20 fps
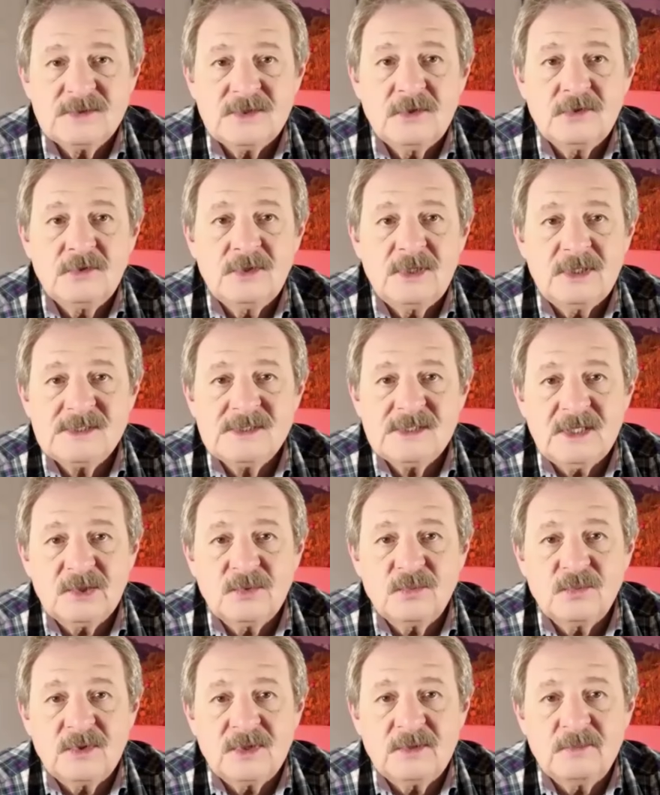So let's
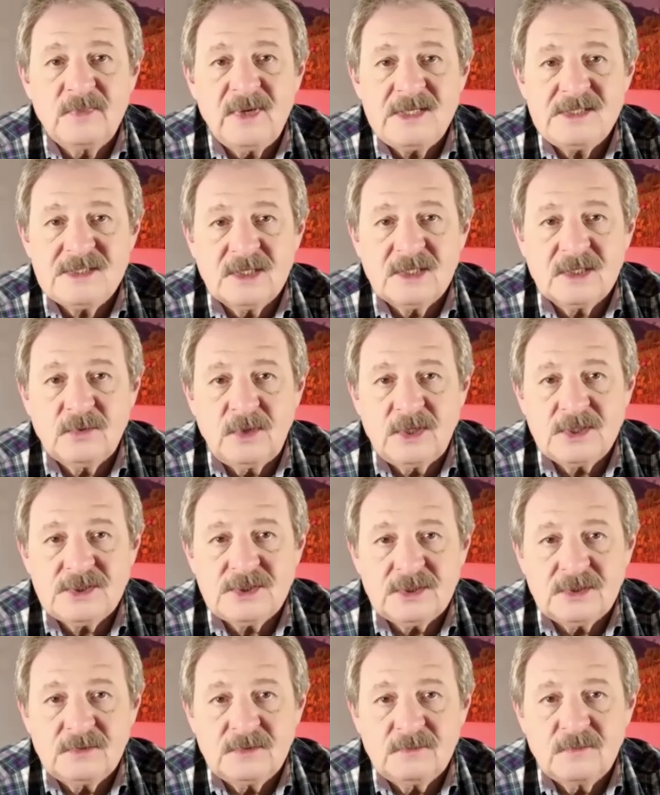start with the basic
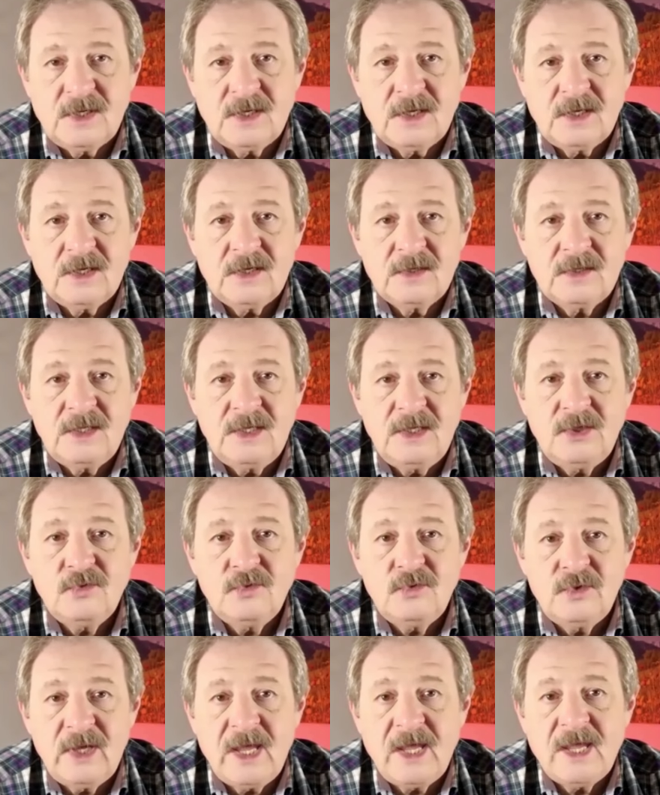question. Uh,
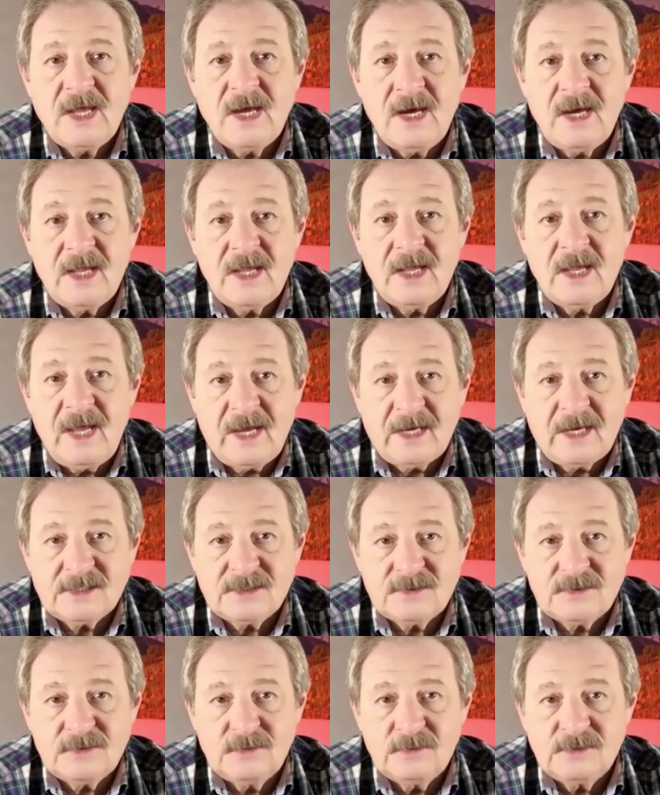EU AI
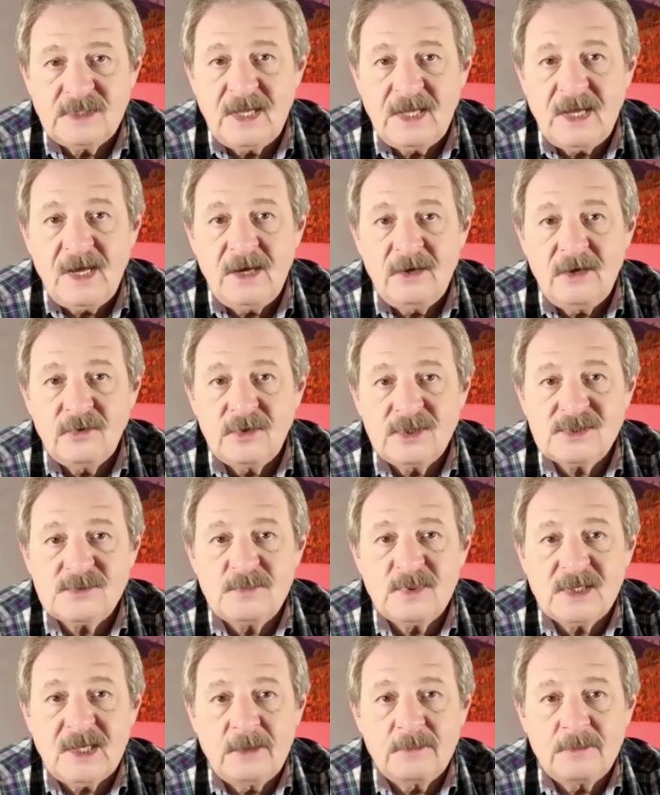Act now it's
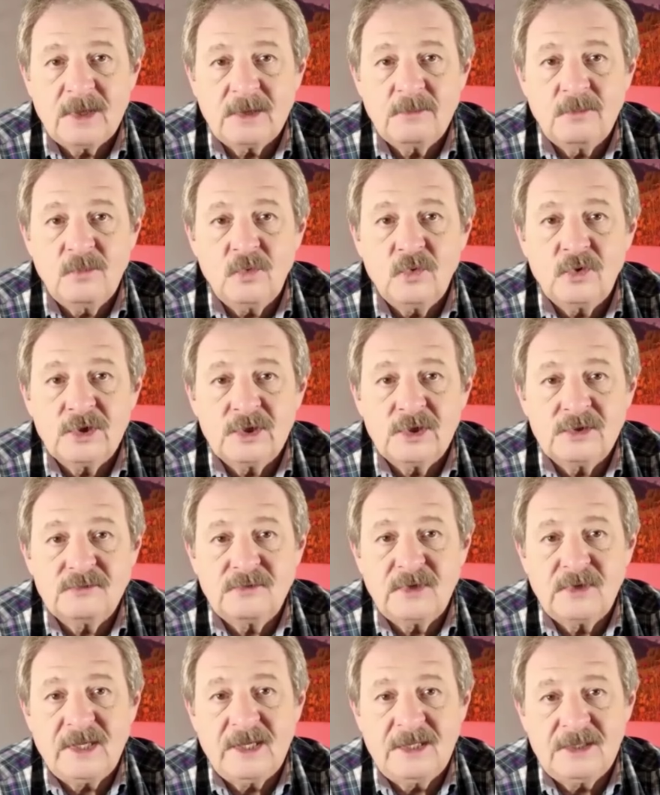becoming more
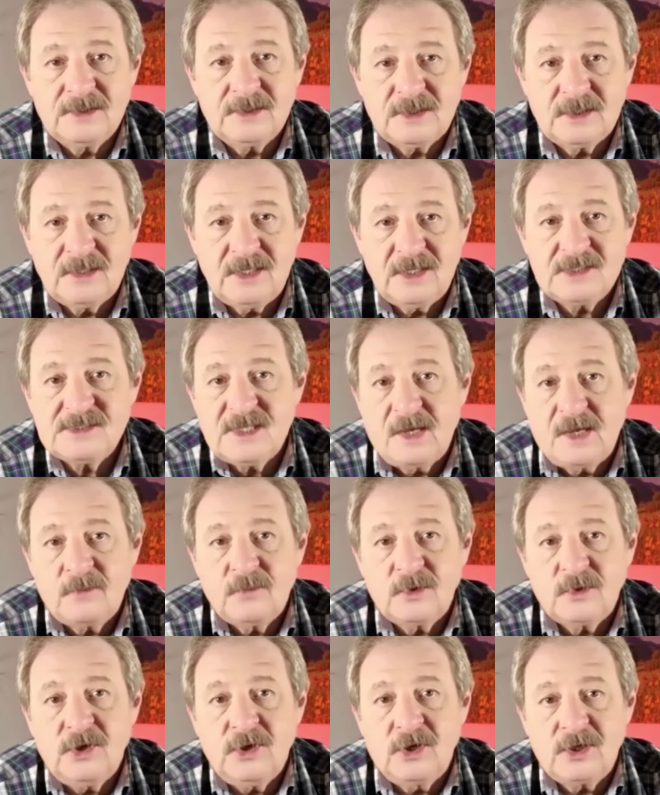reality. Last
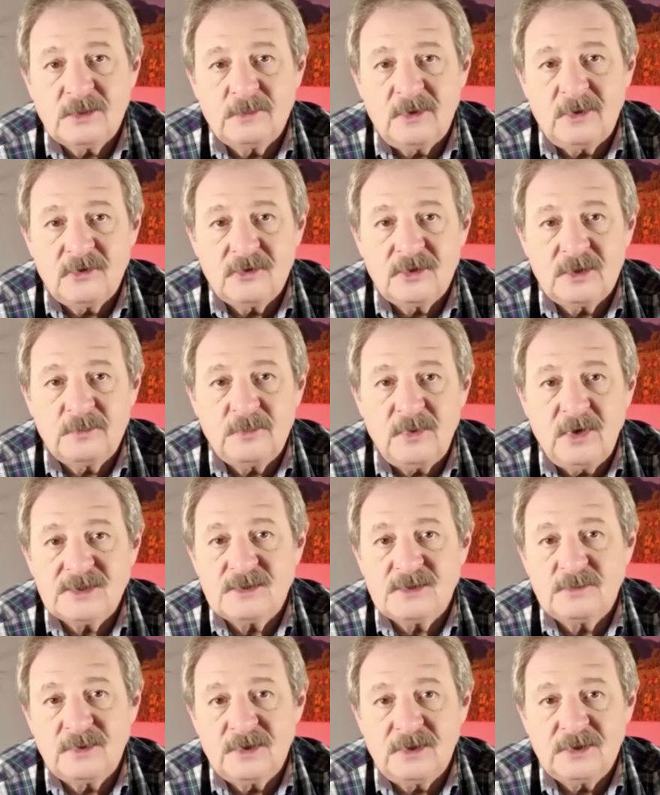time we talked about the
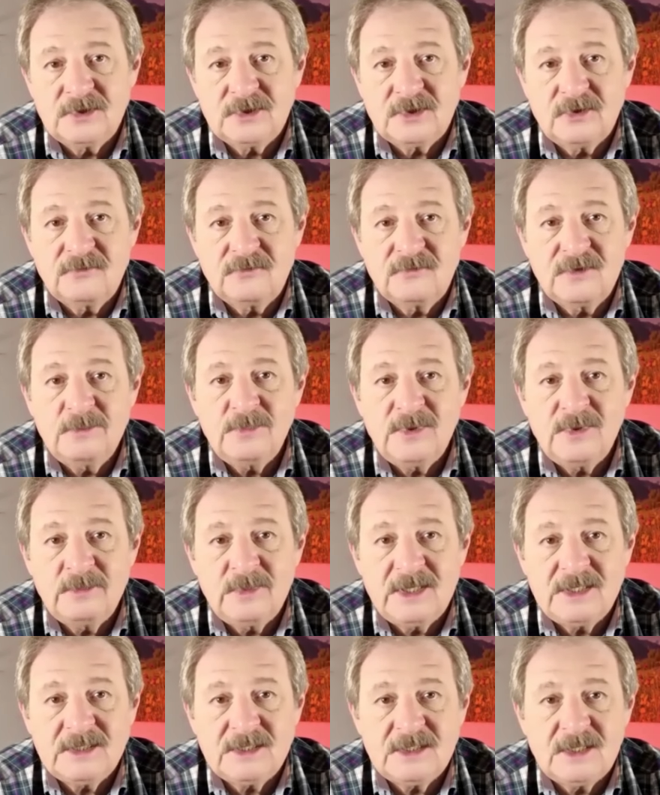possibility of
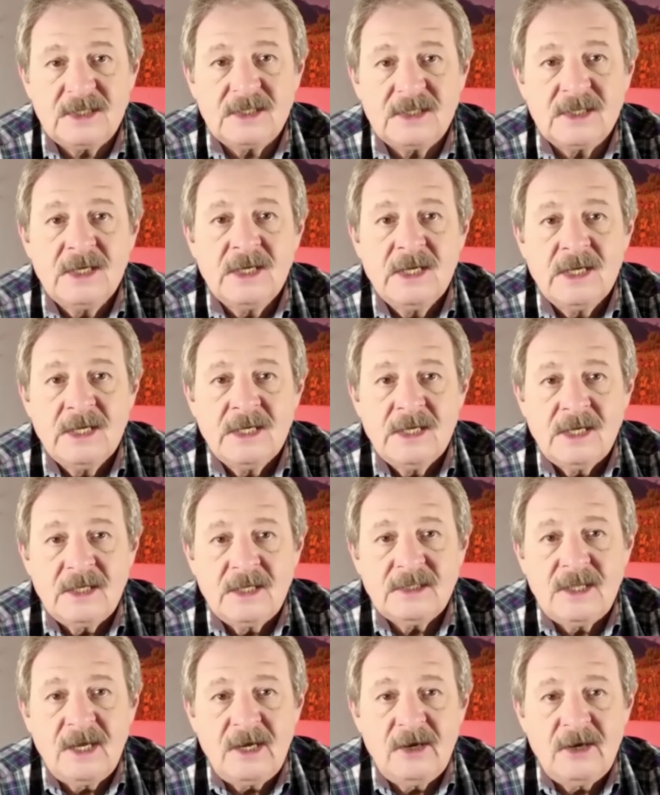implementing it,
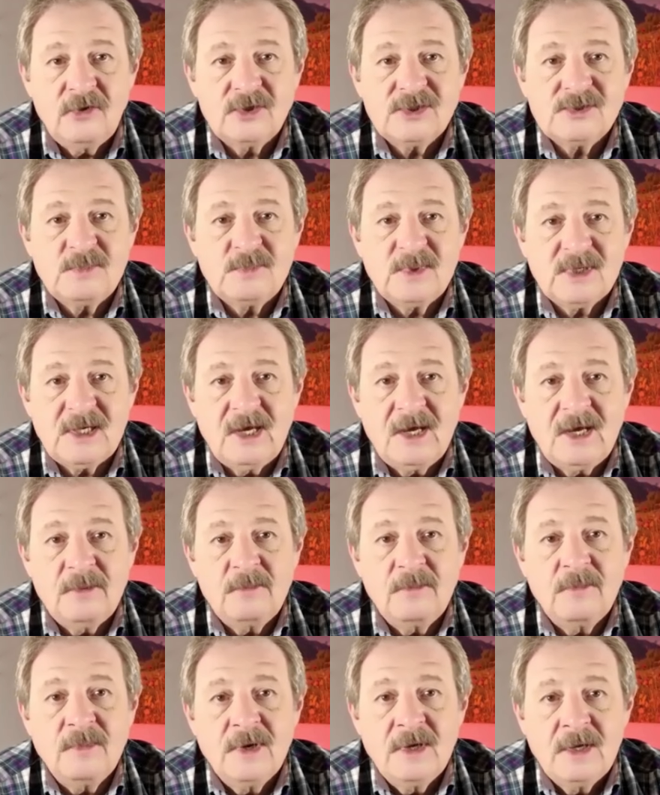and now it's
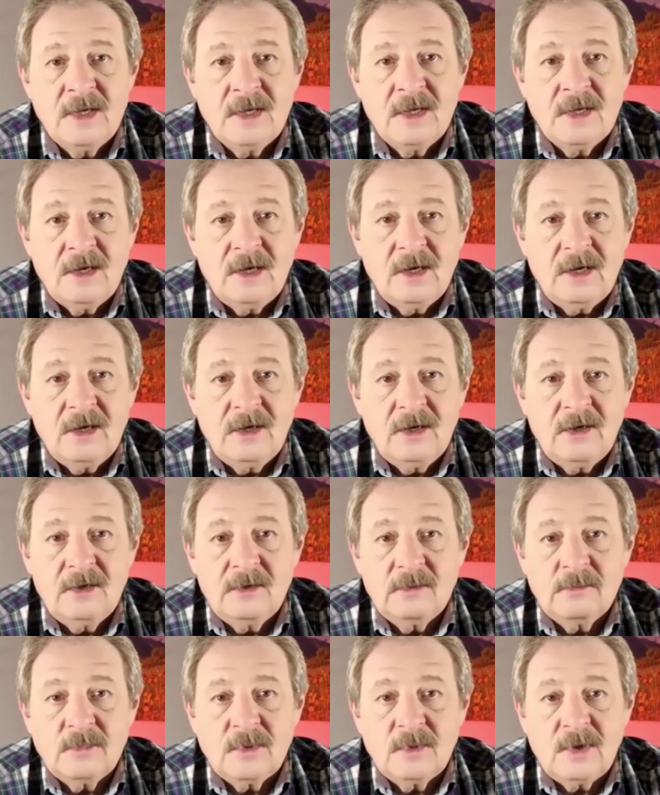become
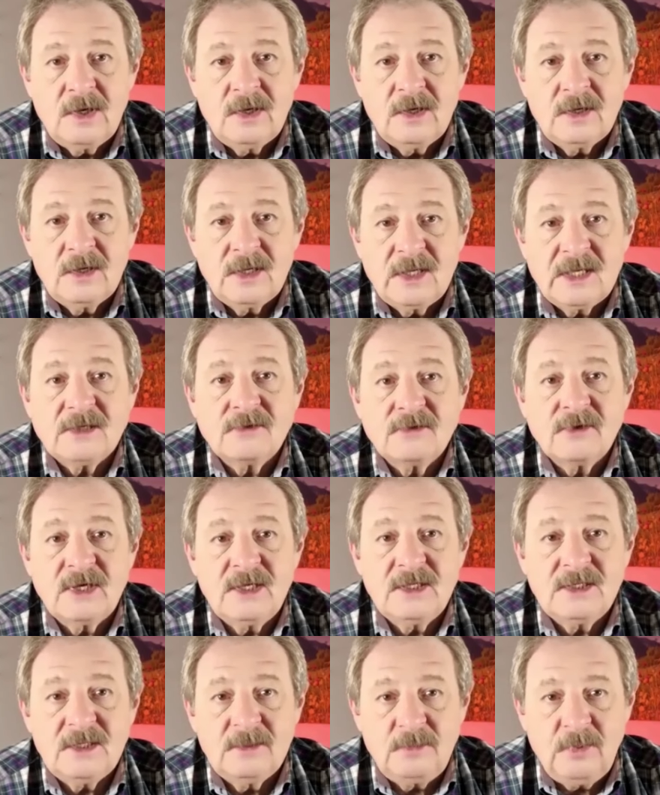uh, uh,
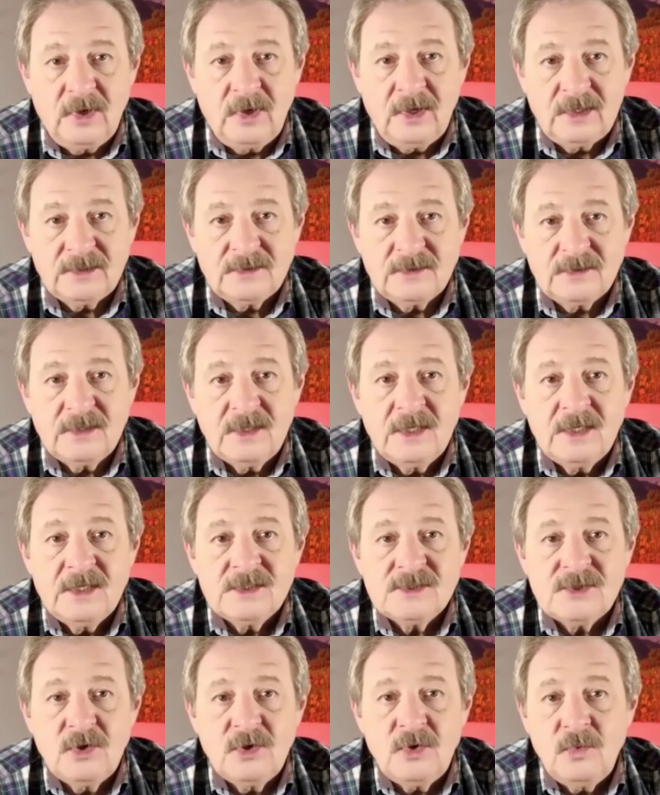agreed upon.
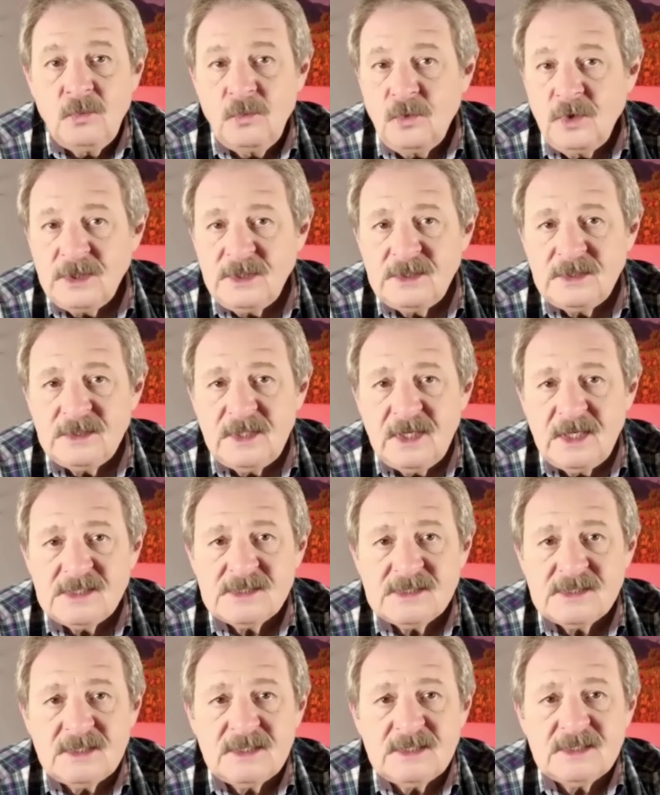So, what
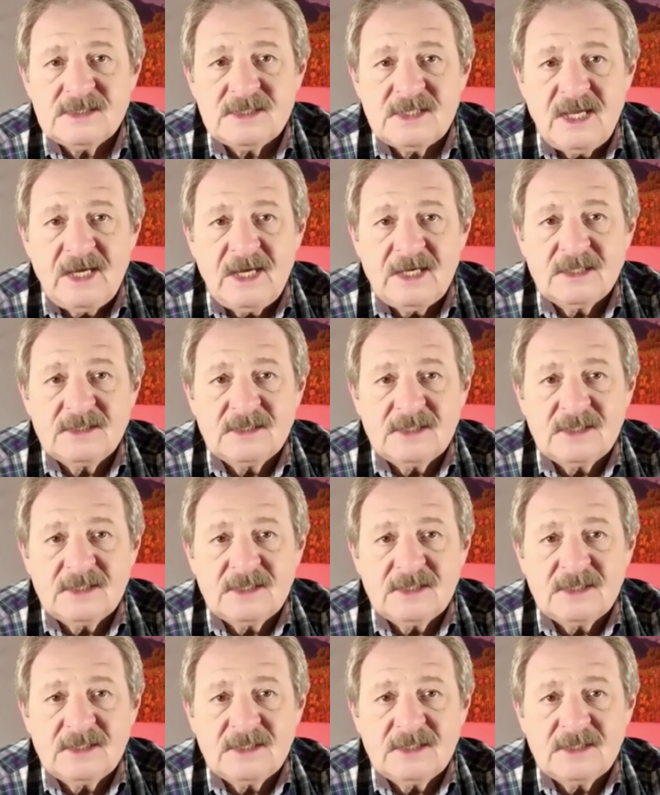does this act